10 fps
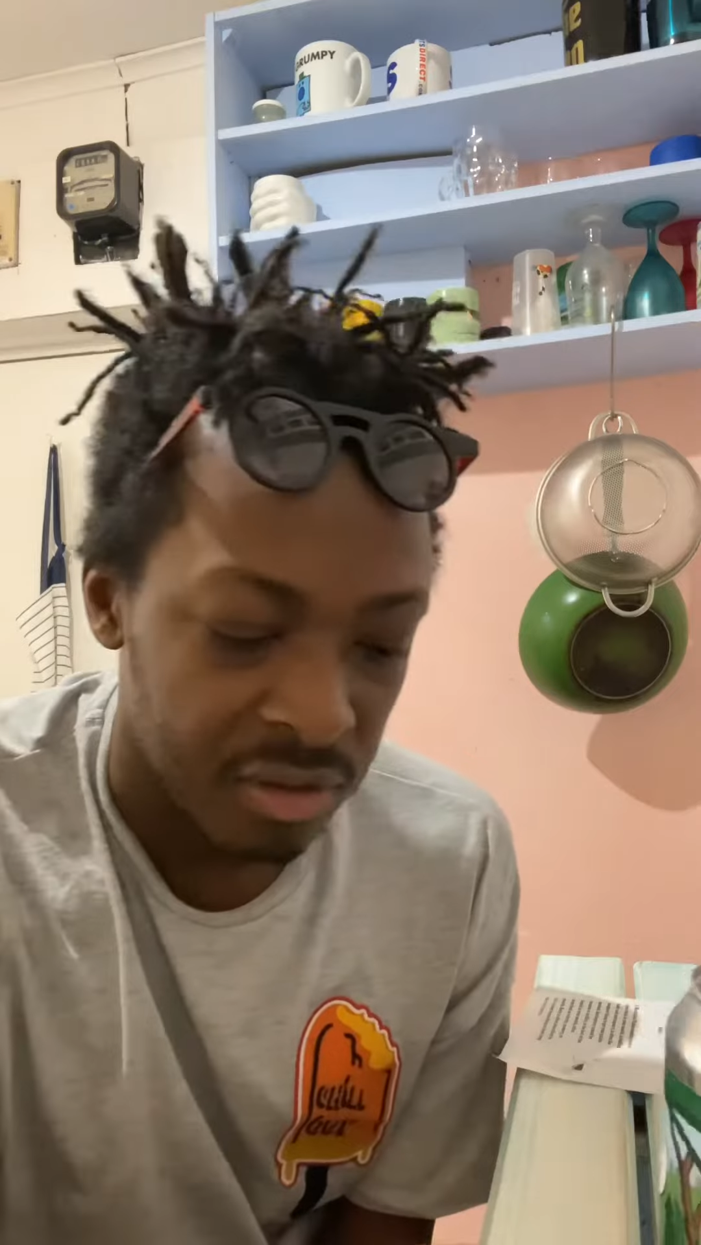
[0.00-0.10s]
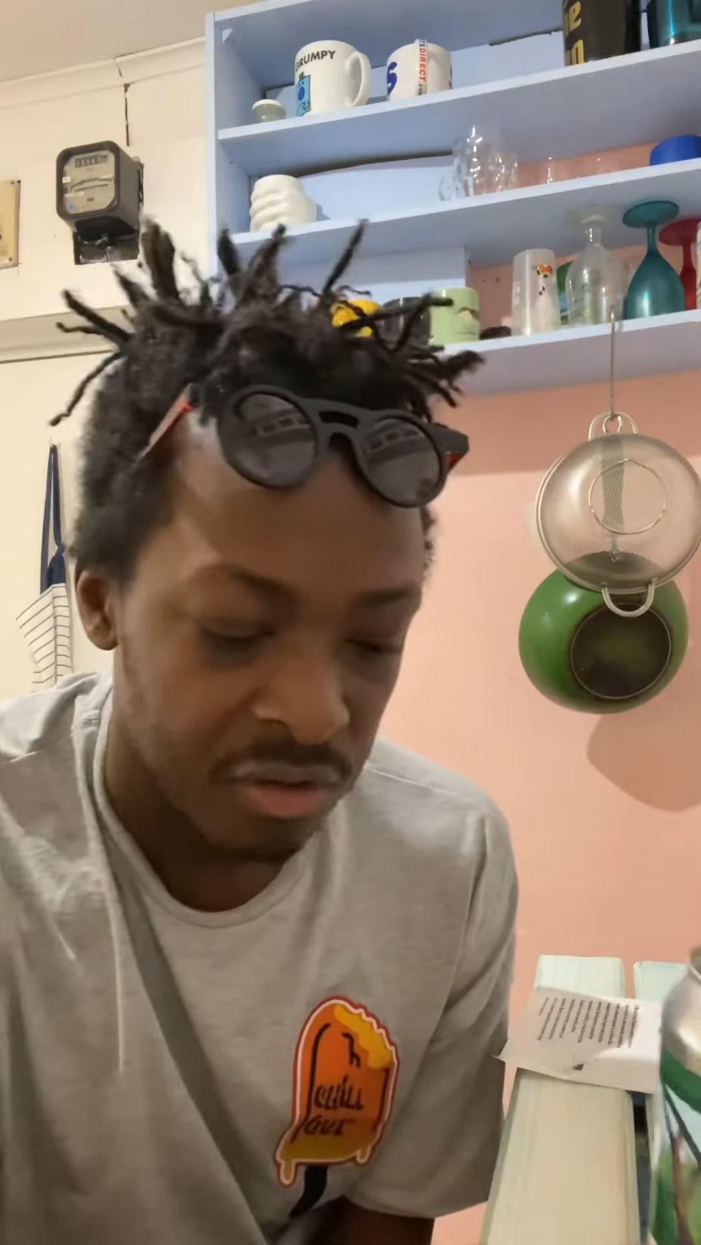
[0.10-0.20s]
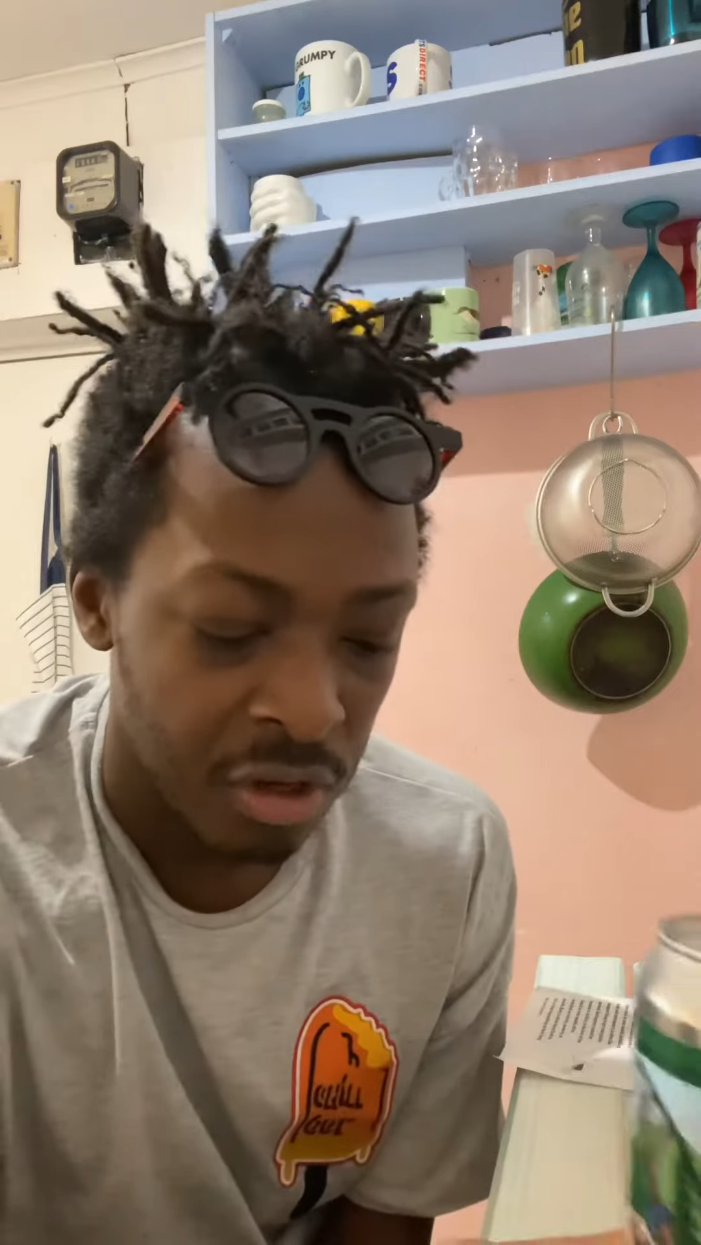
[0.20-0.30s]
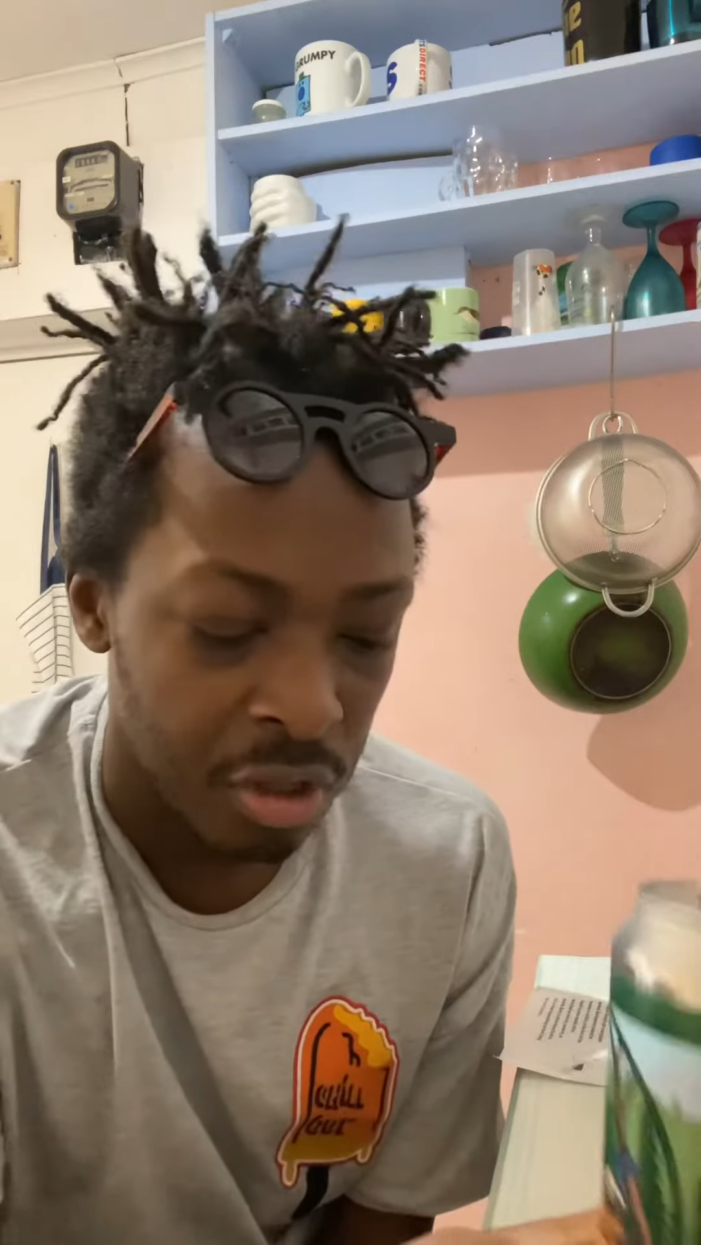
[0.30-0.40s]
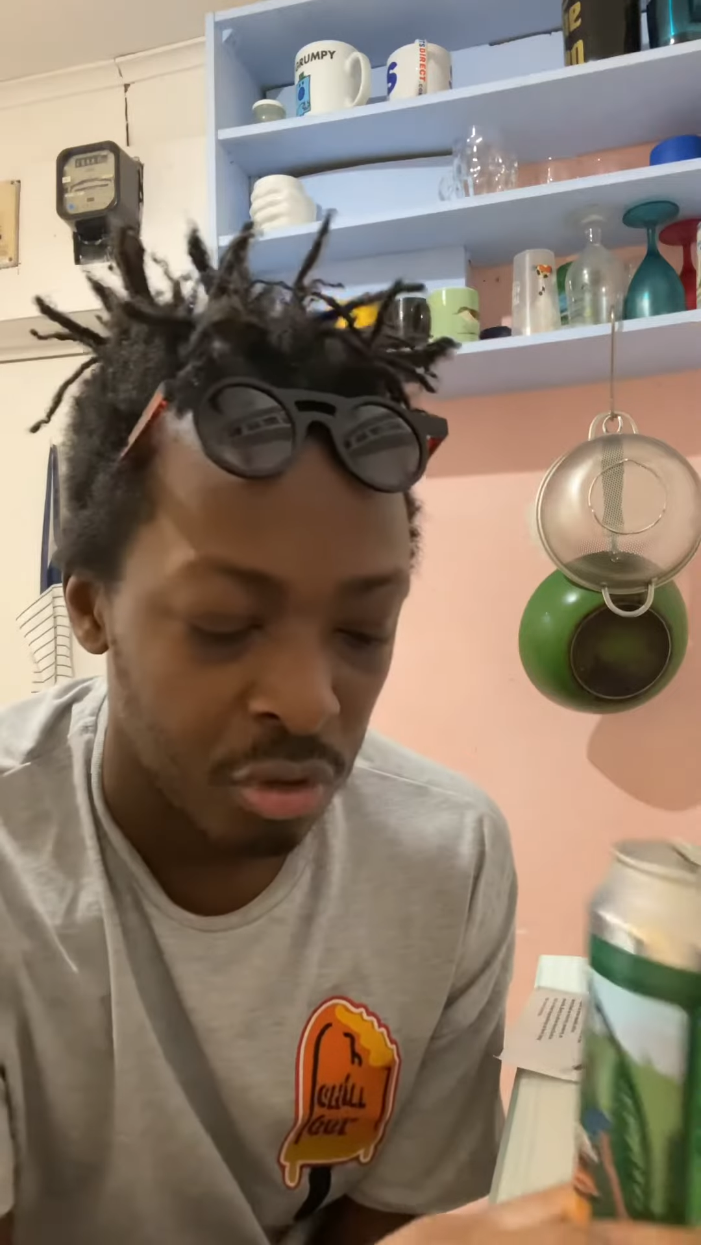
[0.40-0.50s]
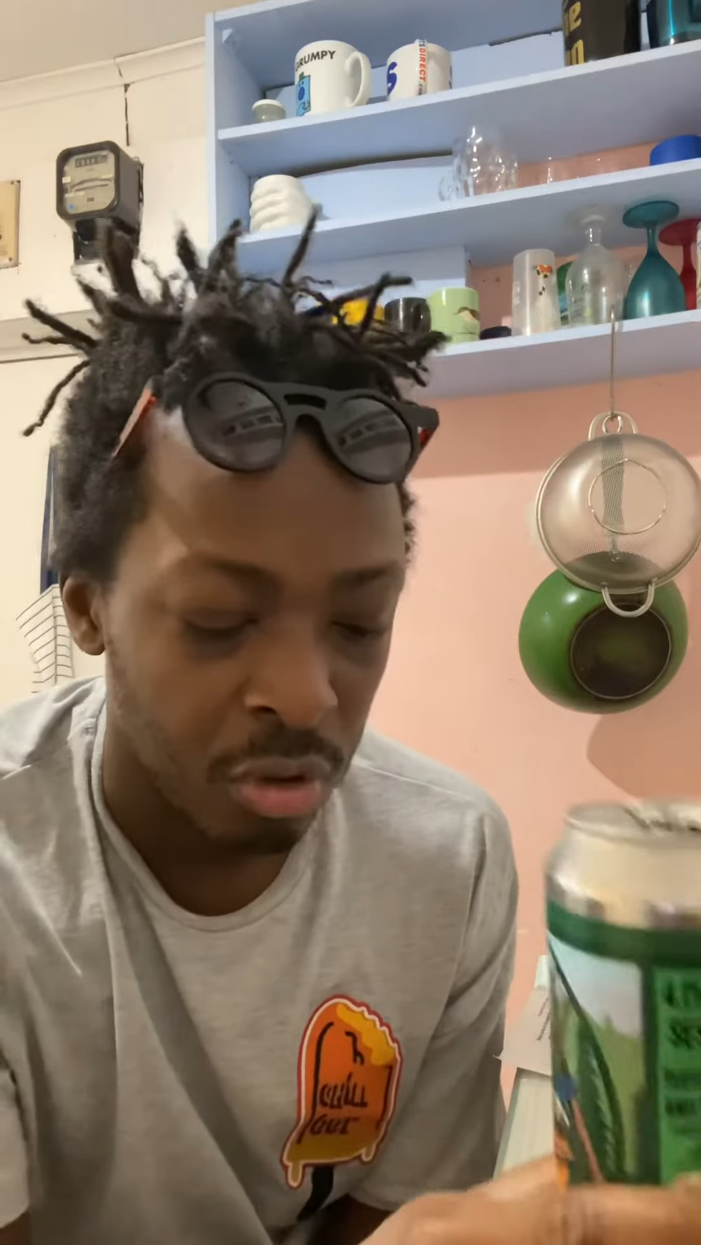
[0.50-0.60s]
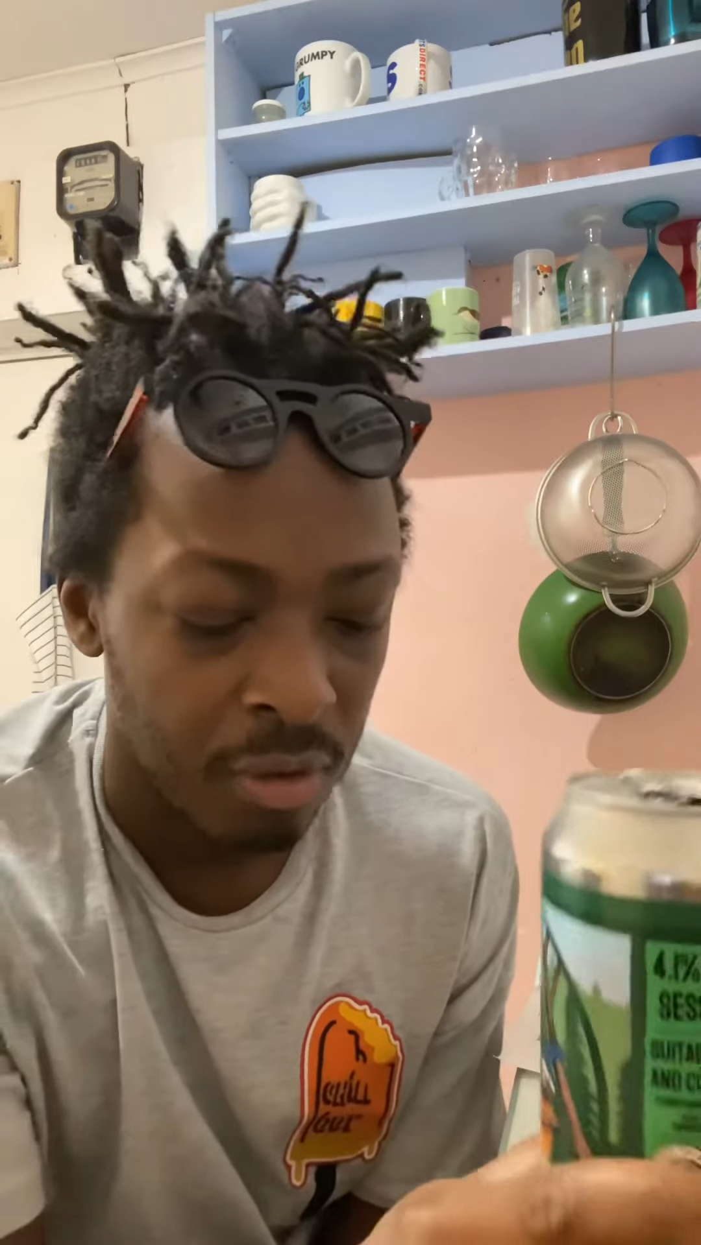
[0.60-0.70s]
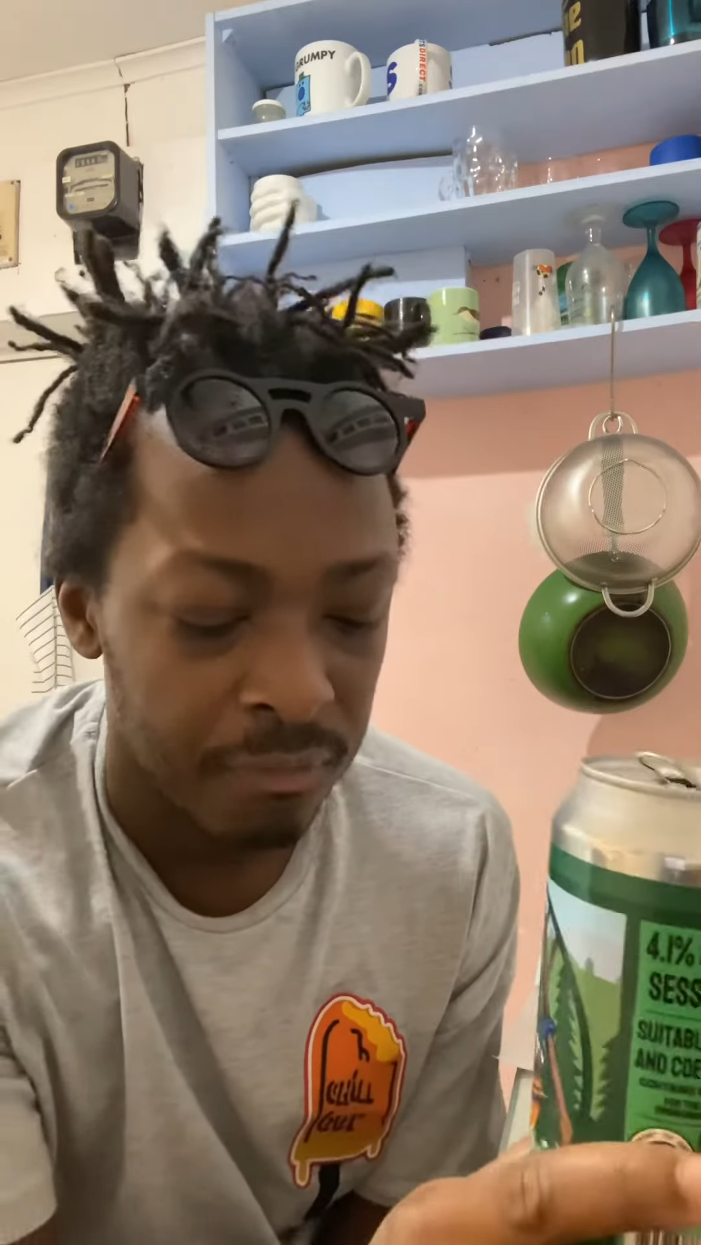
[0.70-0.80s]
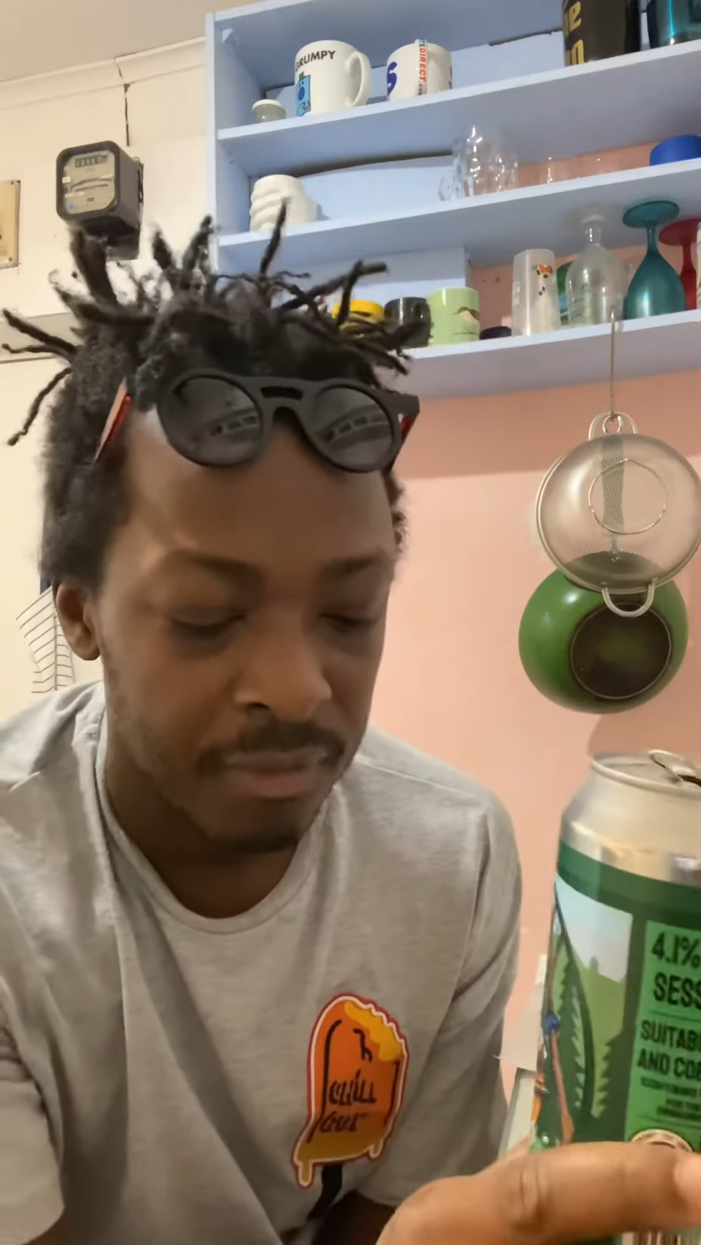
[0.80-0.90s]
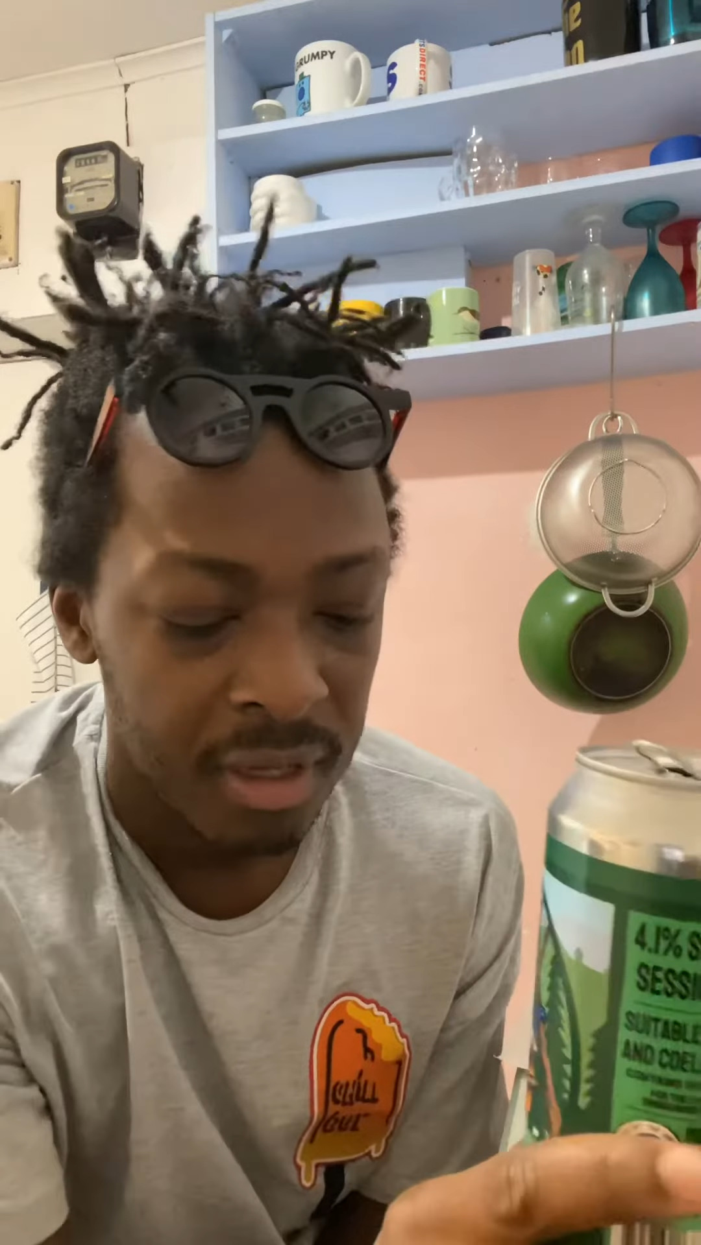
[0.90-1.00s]
turn
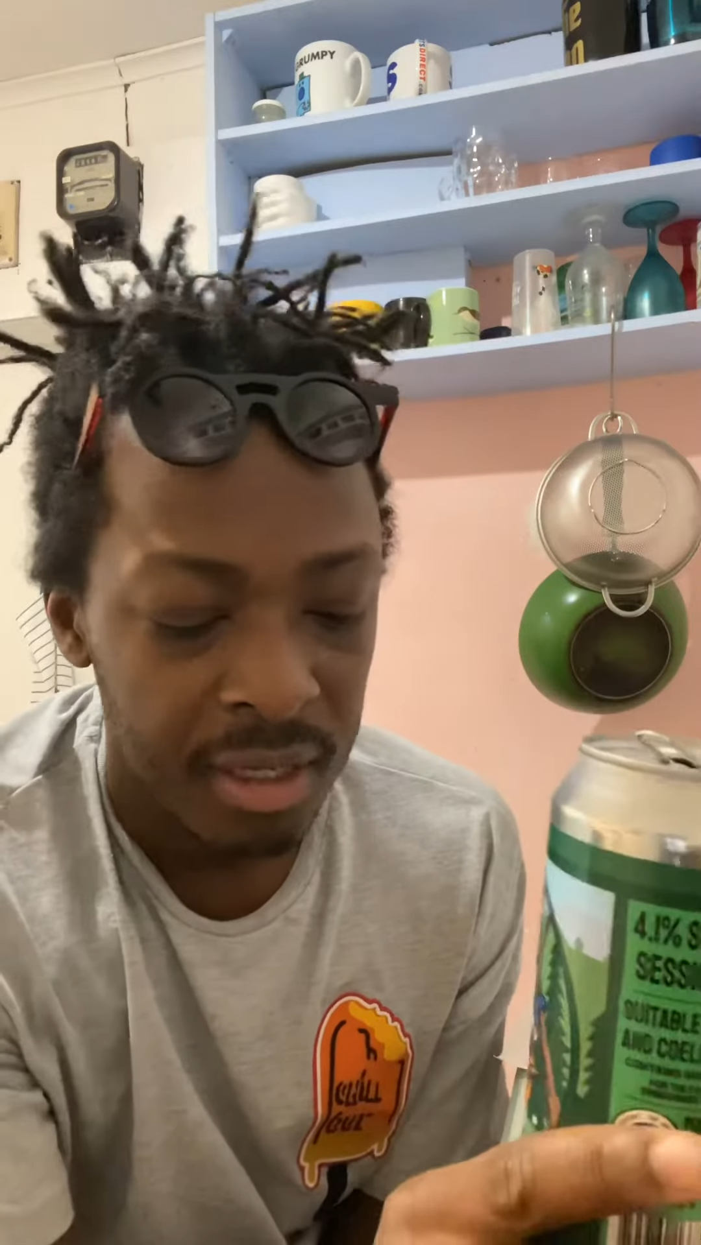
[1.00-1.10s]
of